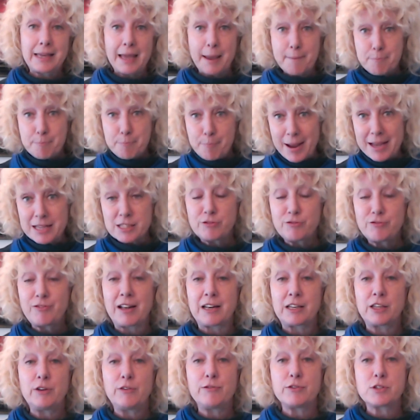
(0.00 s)
get best
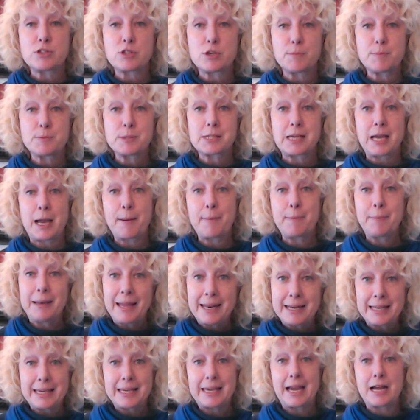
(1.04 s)
value for subscap,
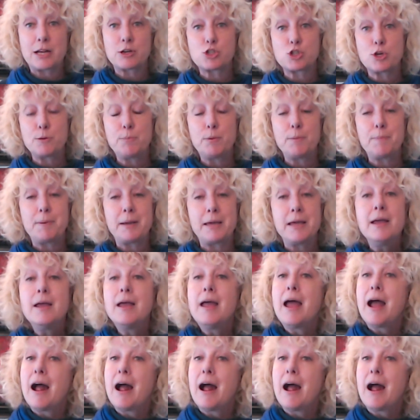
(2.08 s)
let it catch up a bit,